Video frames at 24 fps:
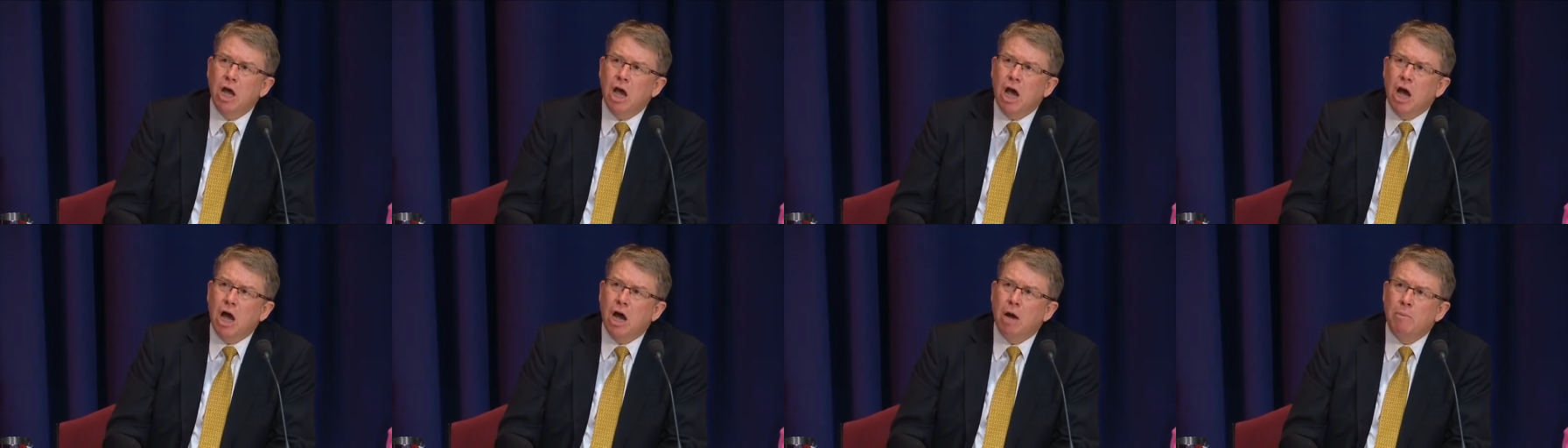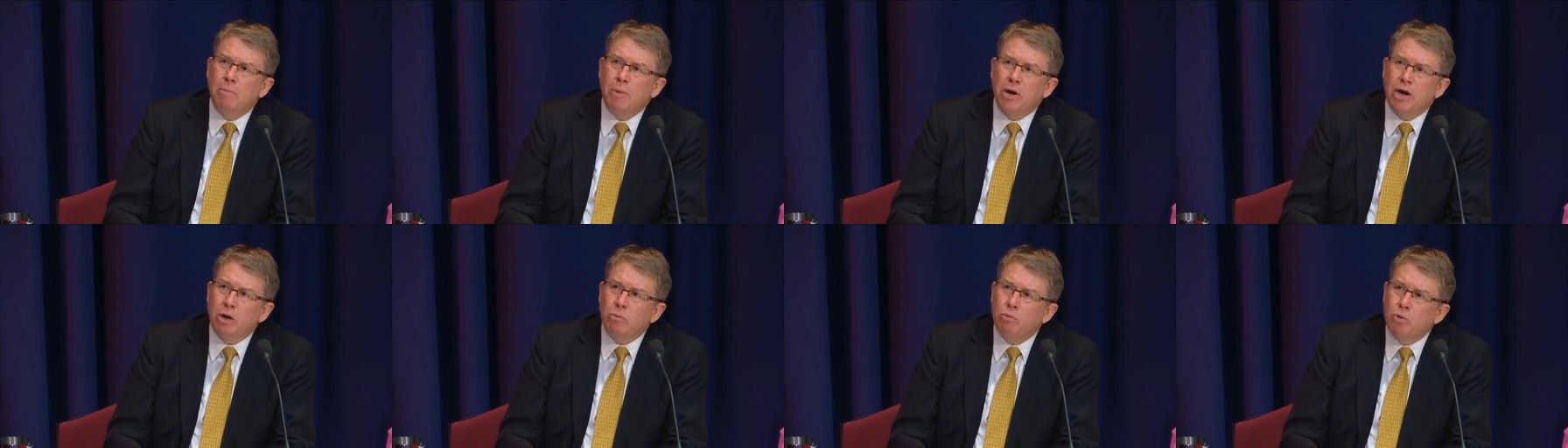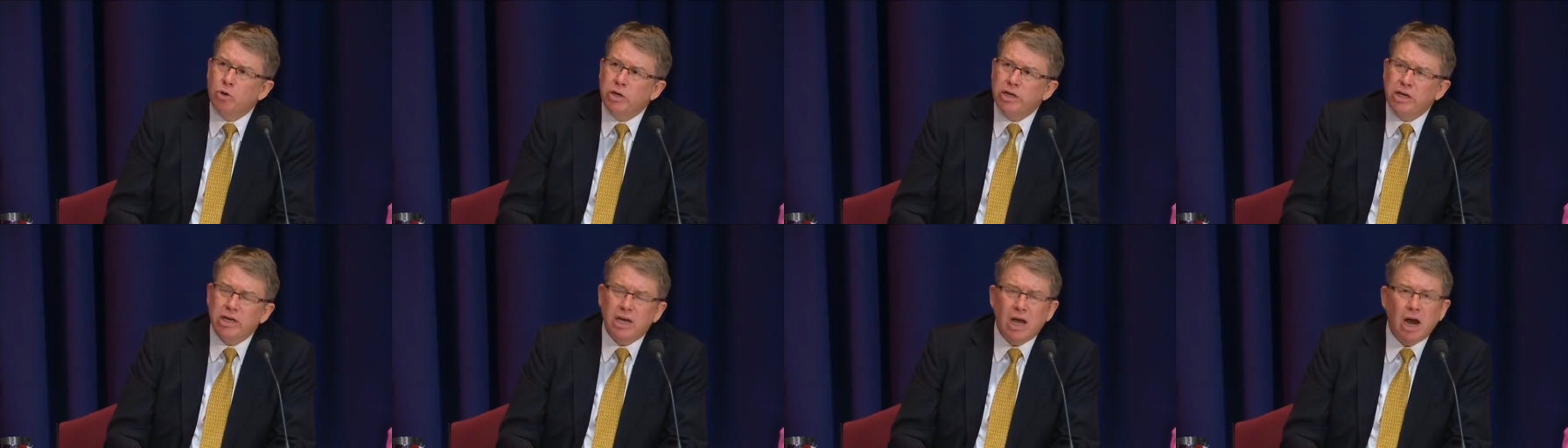Uh, but I
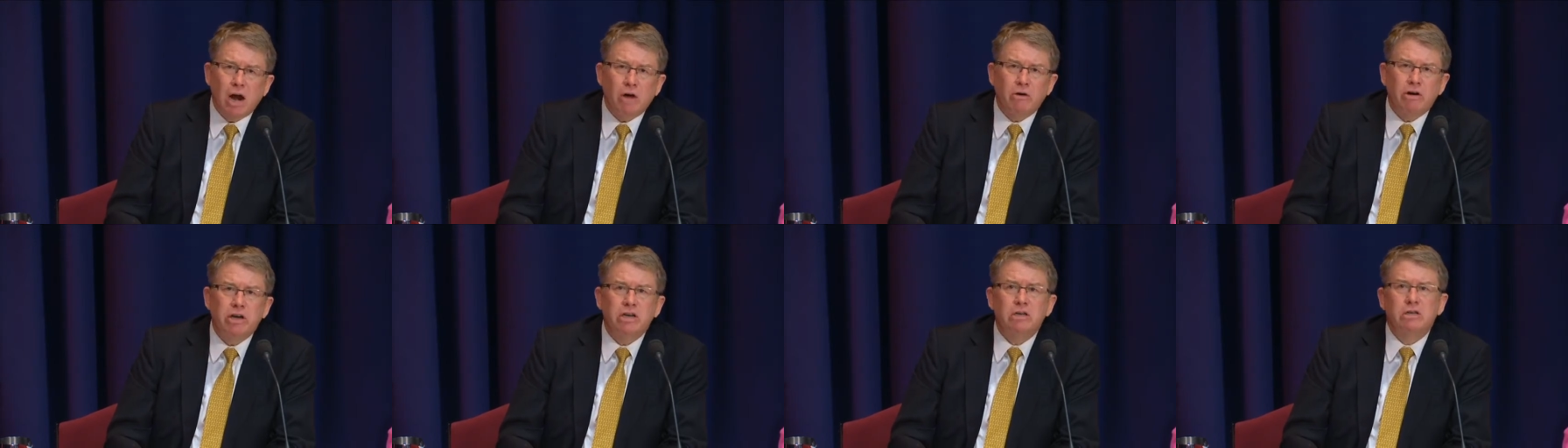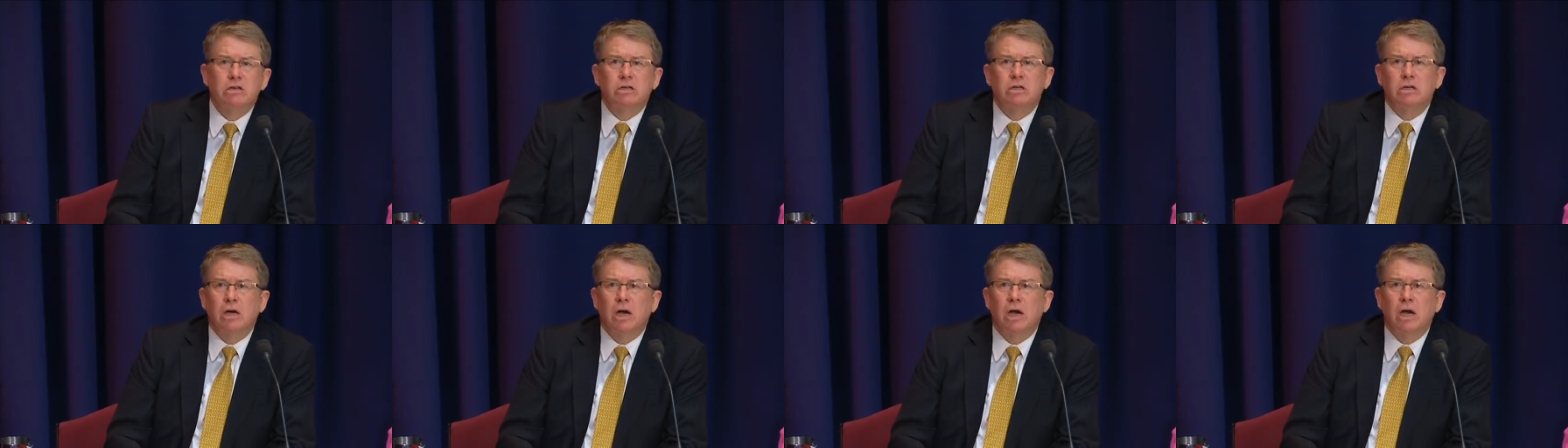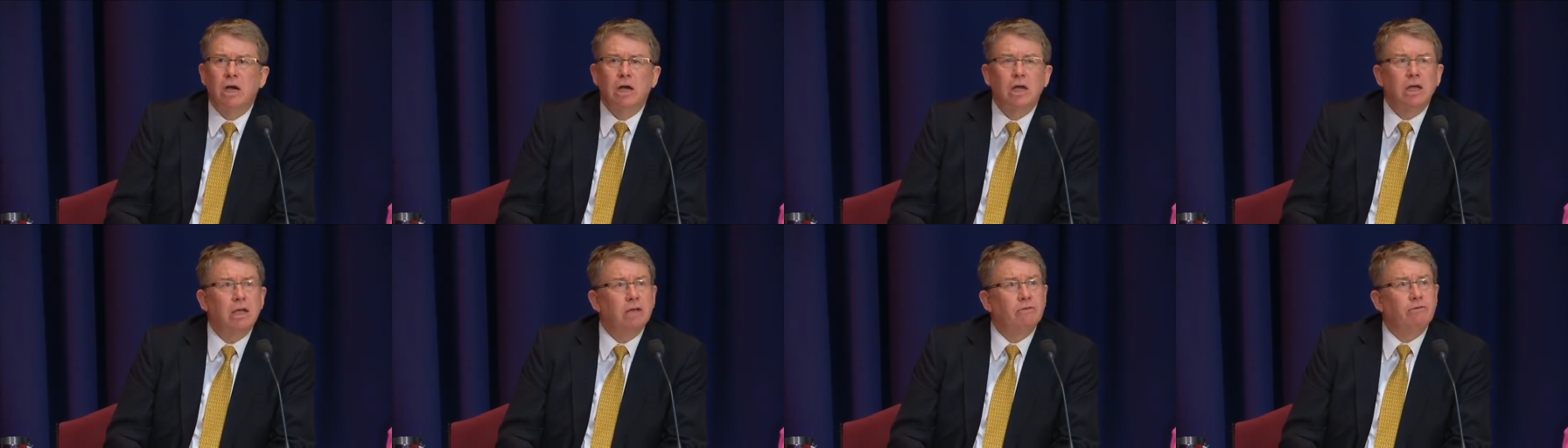would encourage,
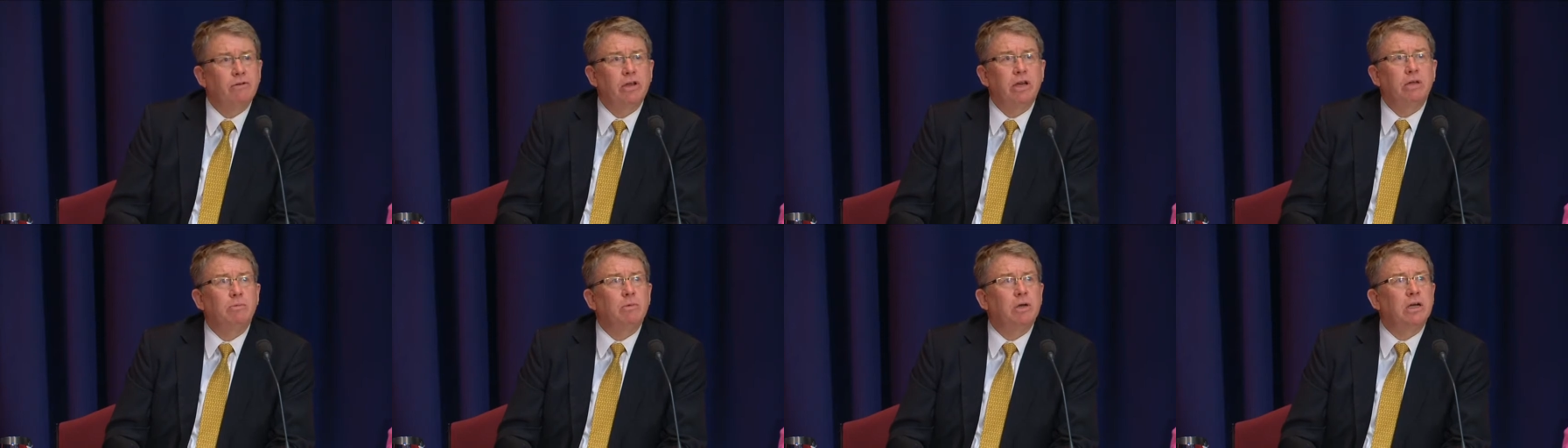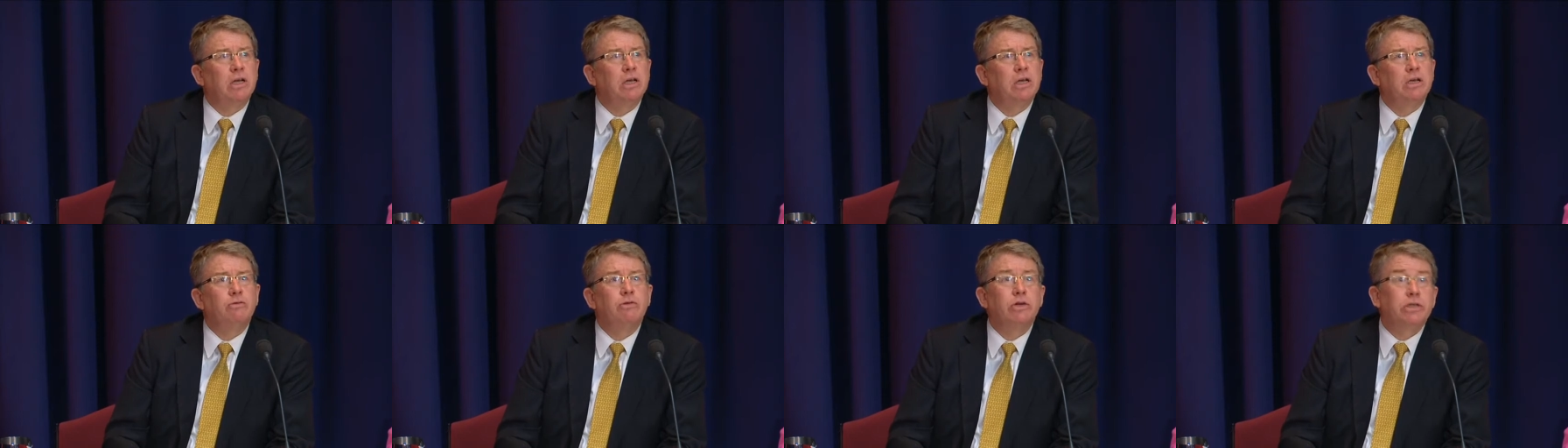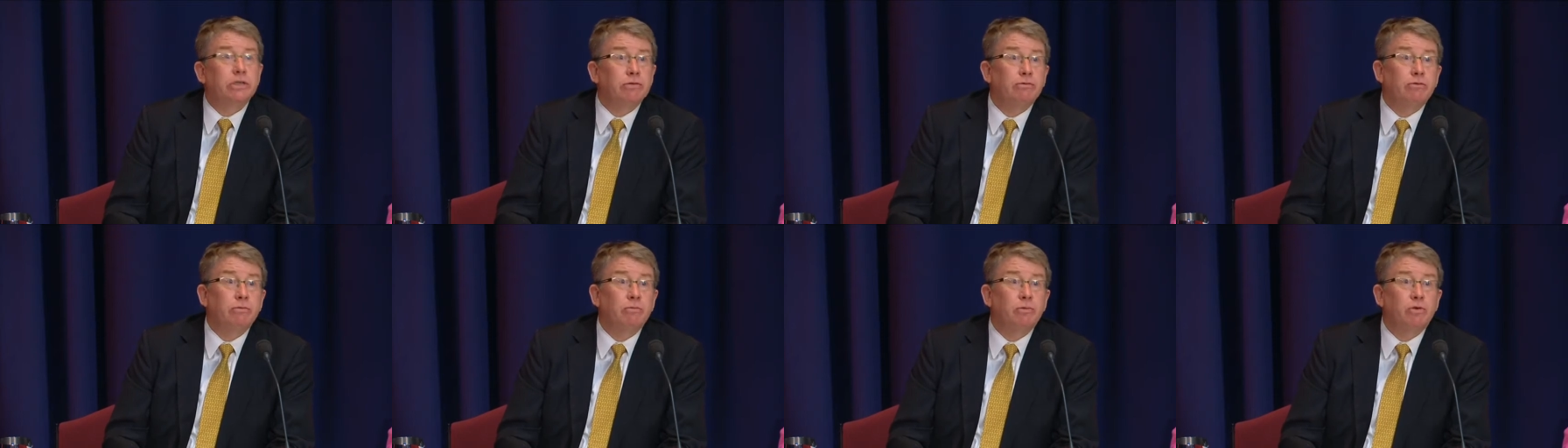uh, if anyone here
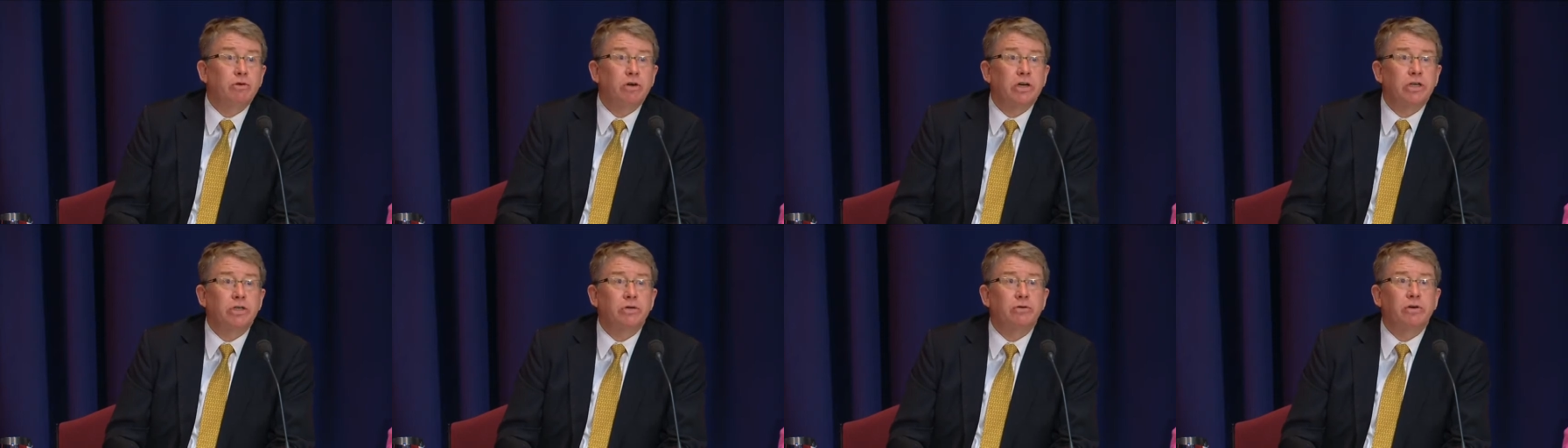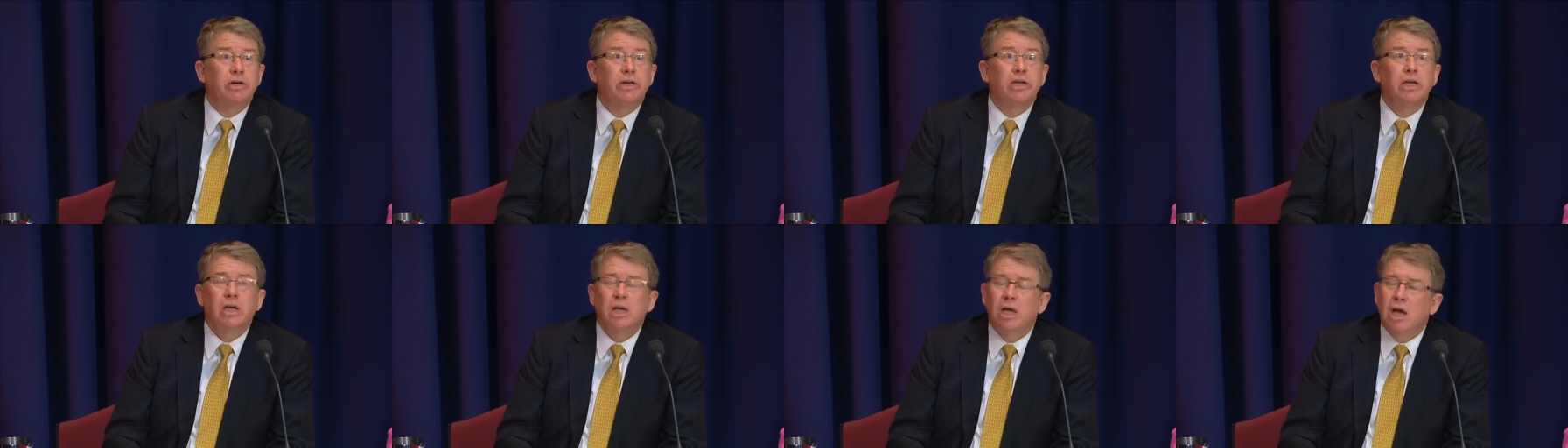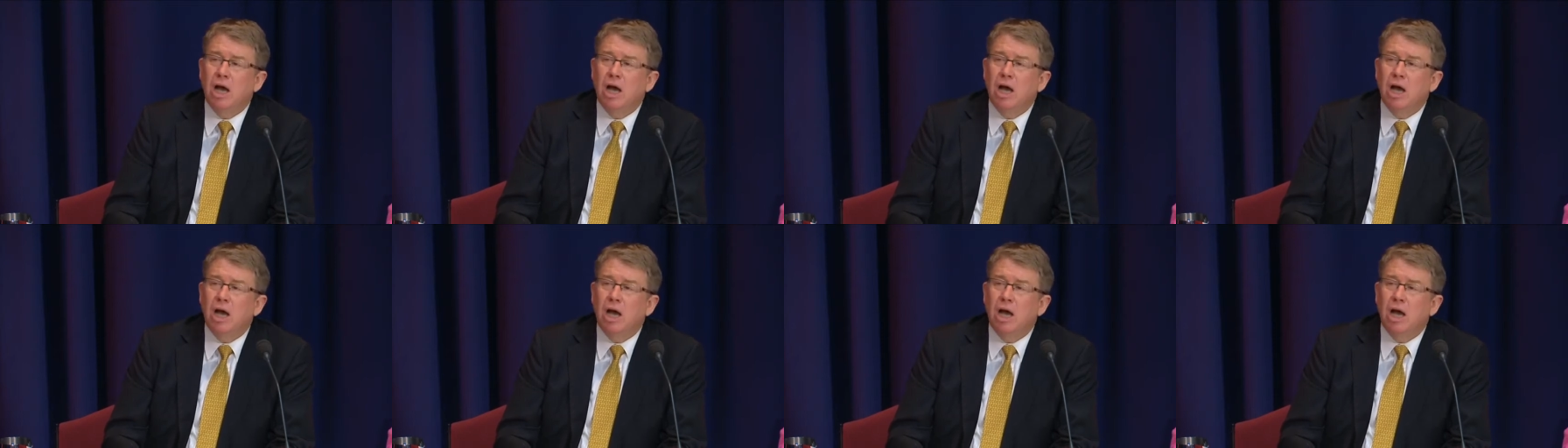is from Treasury,